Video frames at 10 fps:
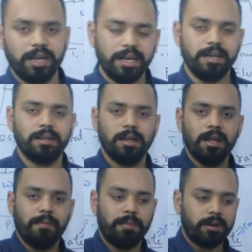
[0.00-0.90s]
read it.
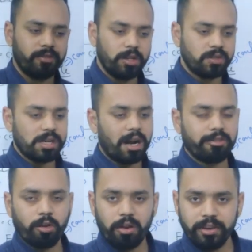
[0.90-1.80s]
But when you
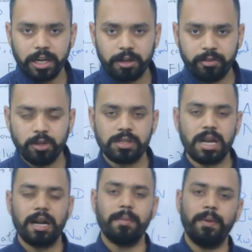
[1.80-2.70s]
start solving it, when you
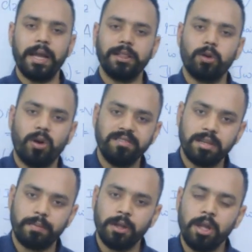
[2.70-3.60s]
start applying the
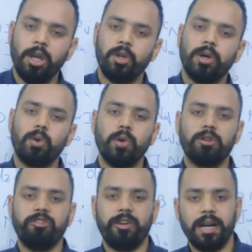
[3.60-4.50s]
concept, you are
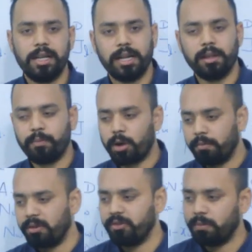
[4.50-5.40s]
going to find that the
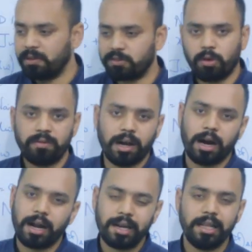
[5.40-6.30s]
problem will be solved
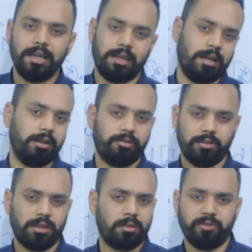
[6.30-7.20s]
hardly in
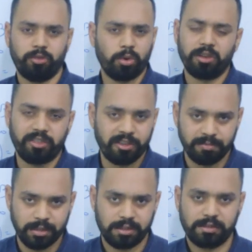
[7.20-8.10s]
4 or
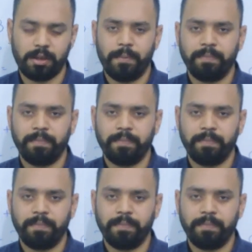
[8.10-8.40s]
5 minutes.